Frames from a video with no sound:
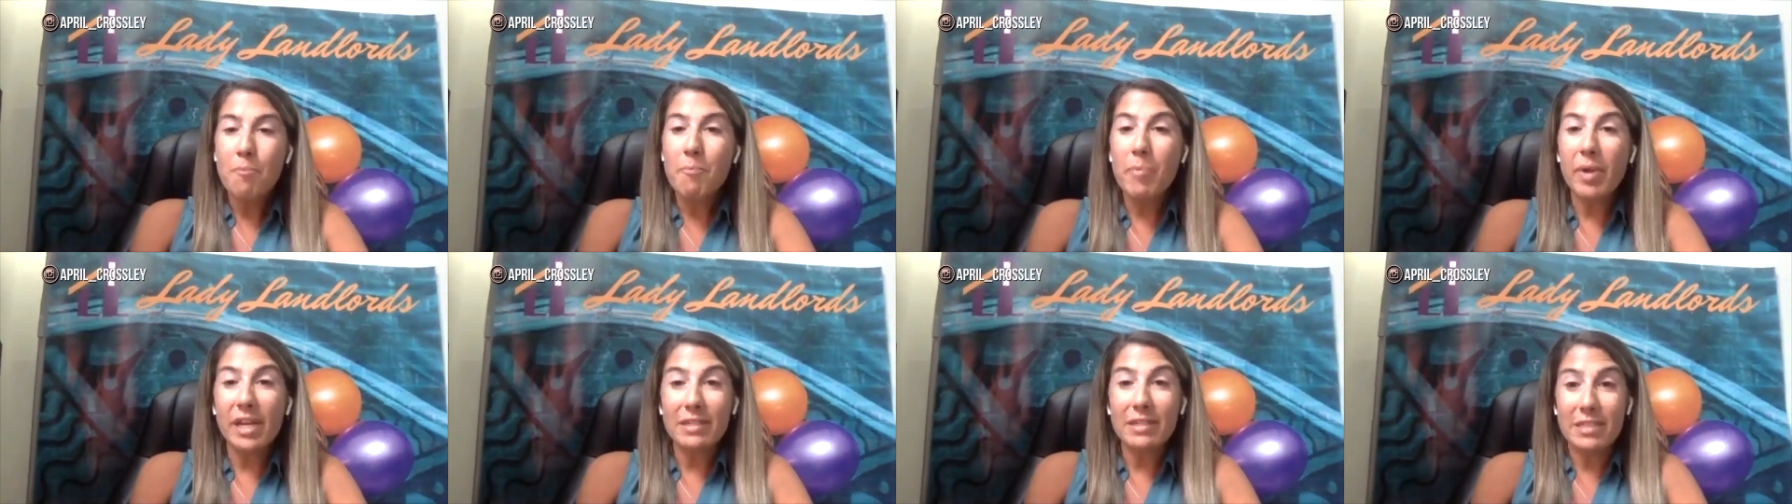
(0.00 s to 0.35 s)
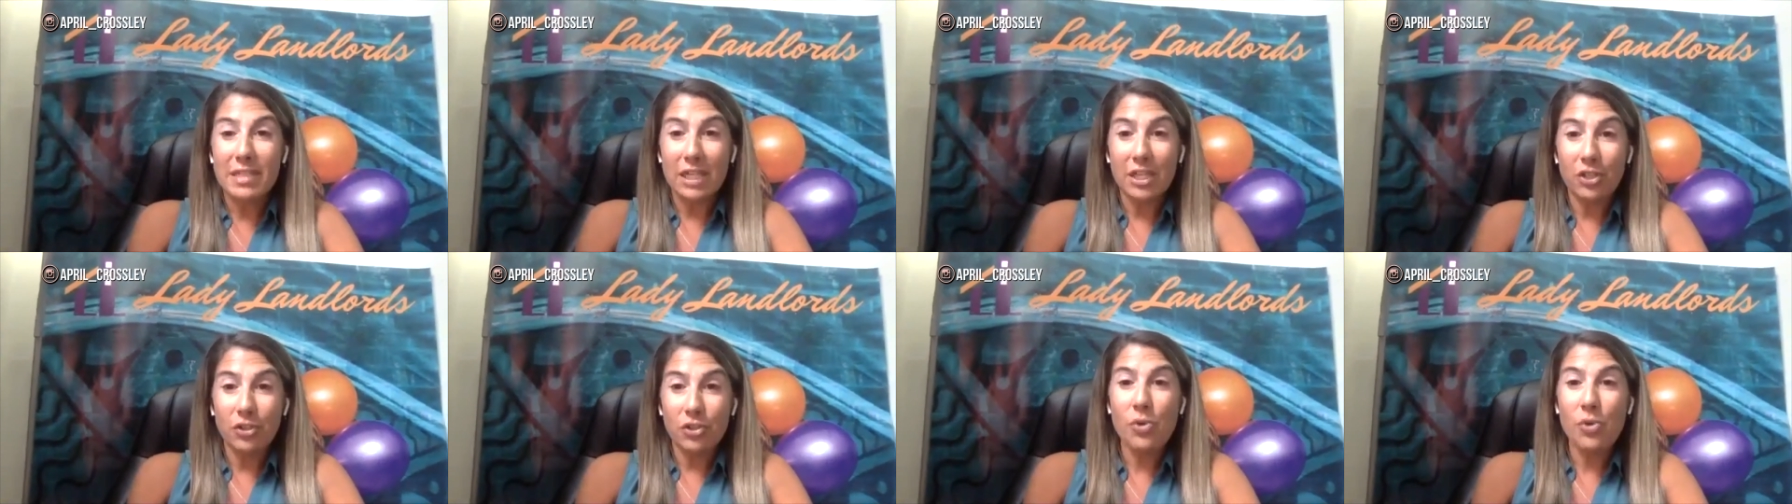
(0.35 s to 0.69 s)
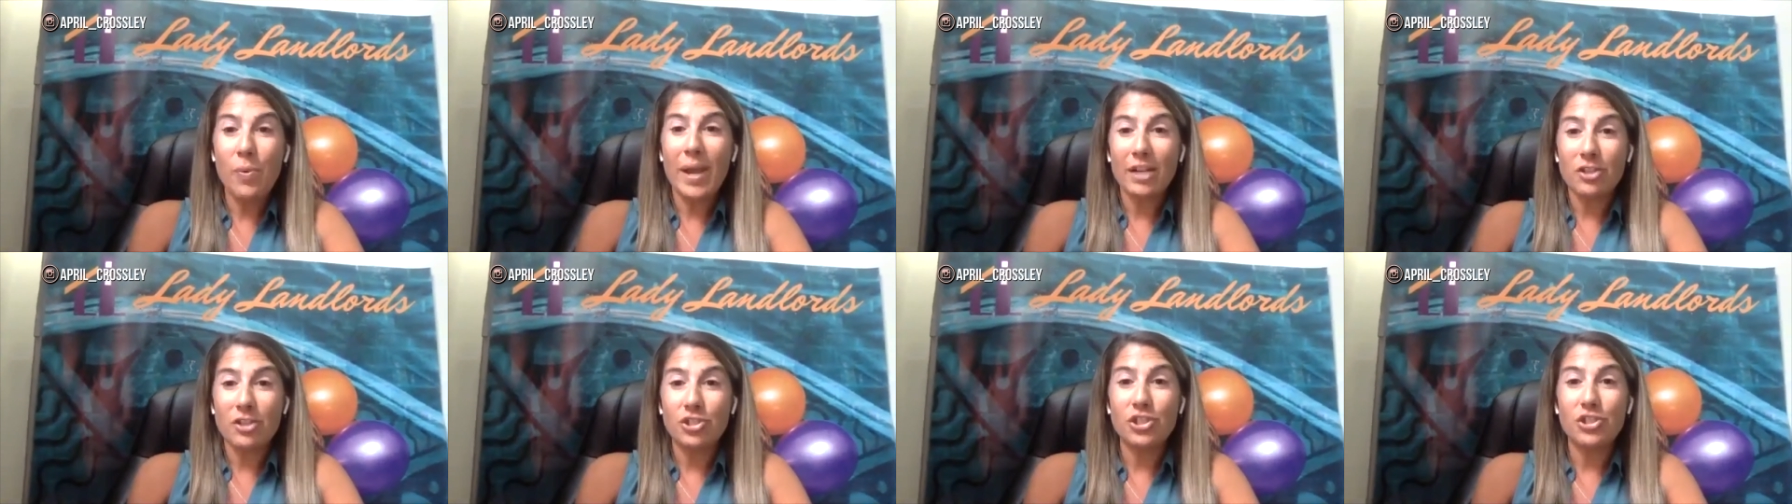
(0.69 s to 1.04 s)
but until you
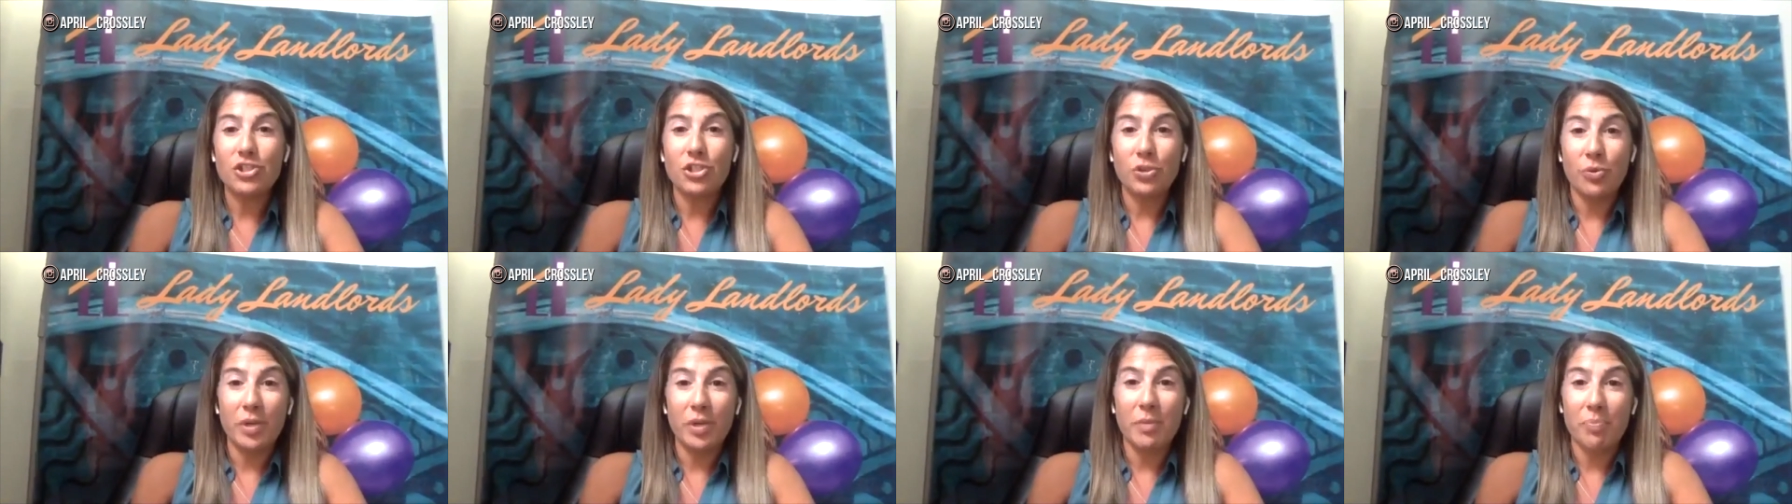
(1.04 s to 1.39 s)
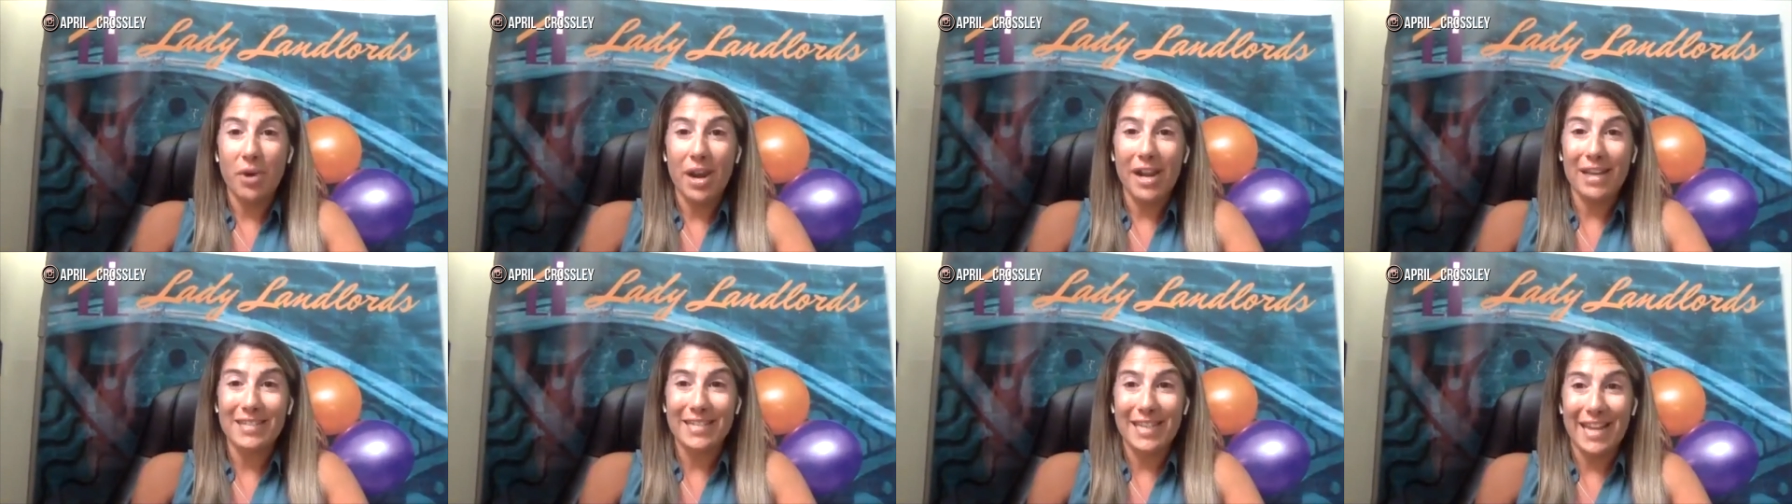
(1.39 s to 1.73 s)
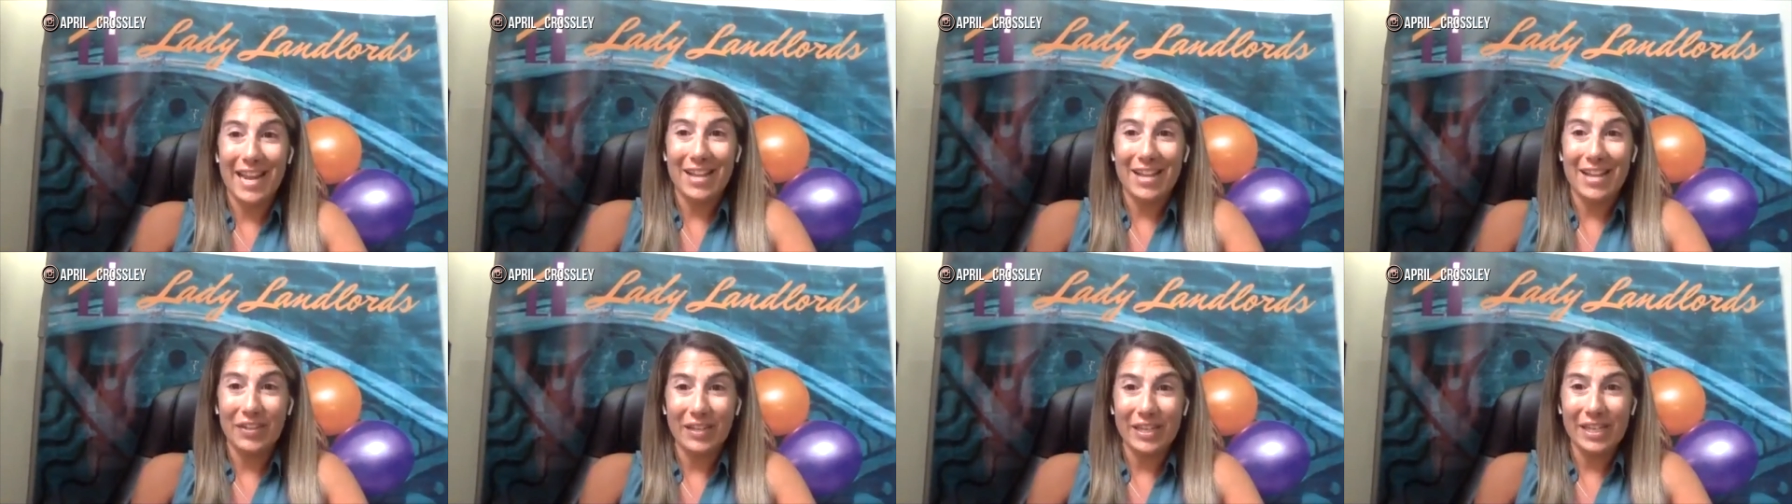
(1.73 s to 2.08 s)
actually do it in
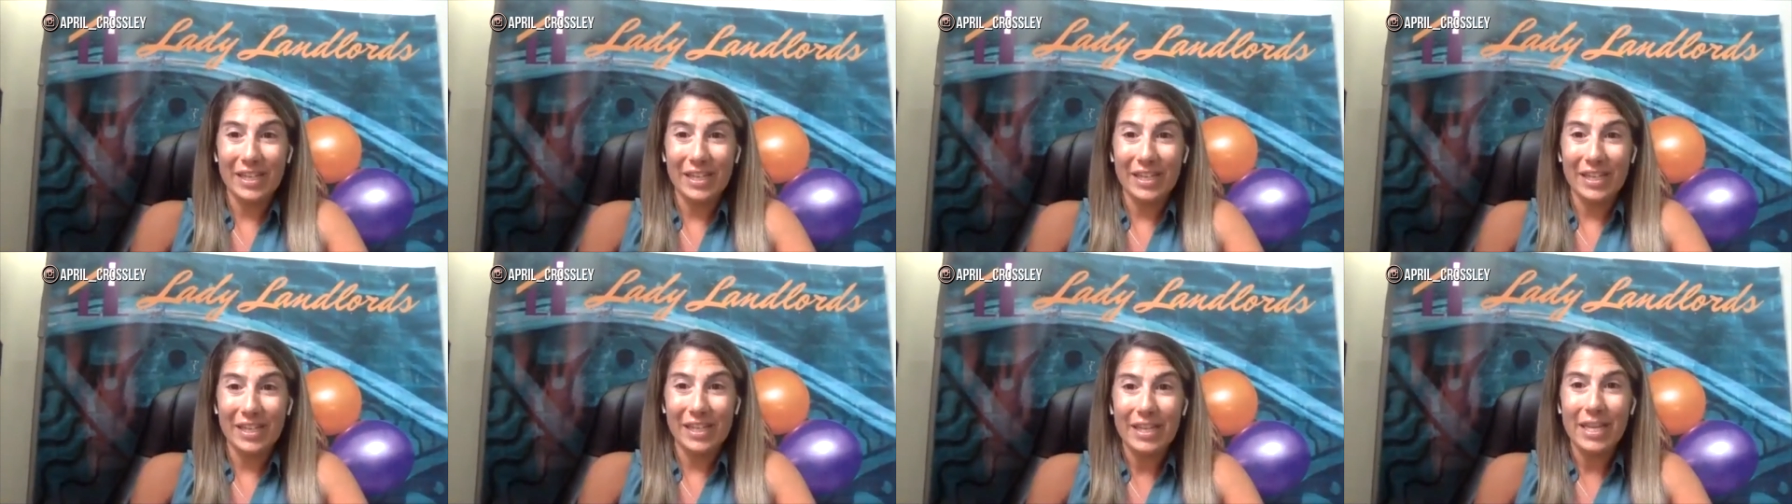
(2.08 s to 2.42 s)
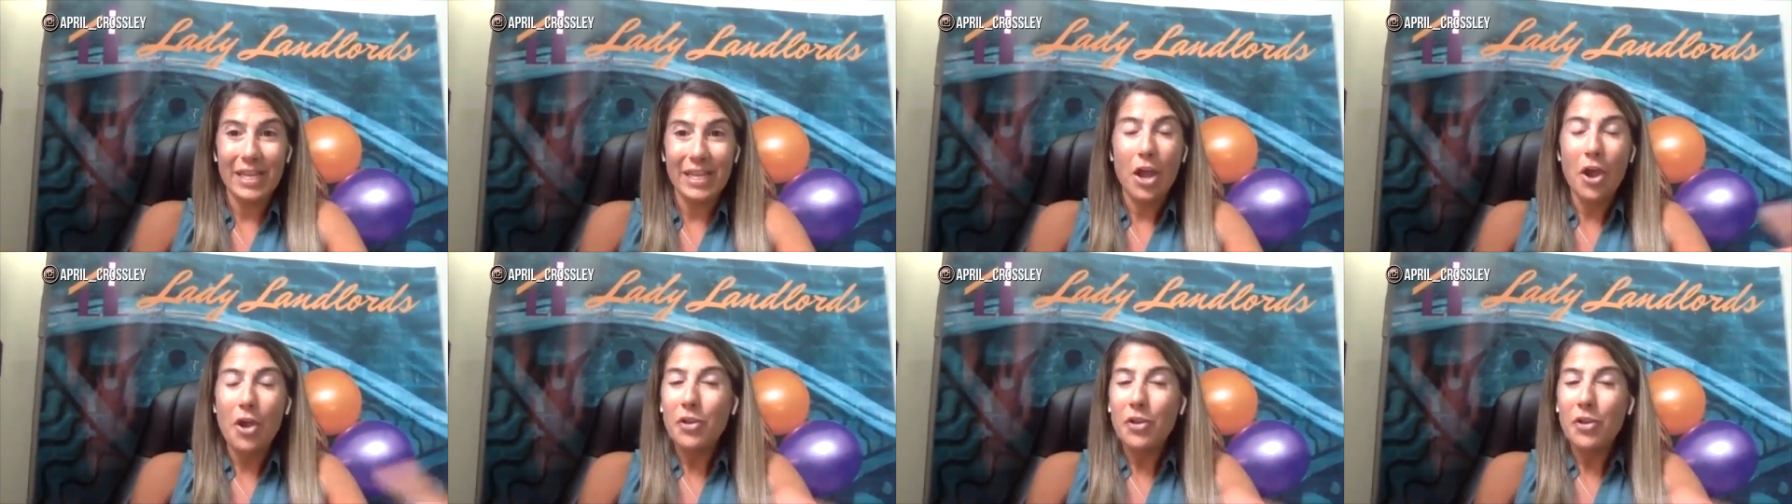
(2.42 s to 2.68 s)
practicality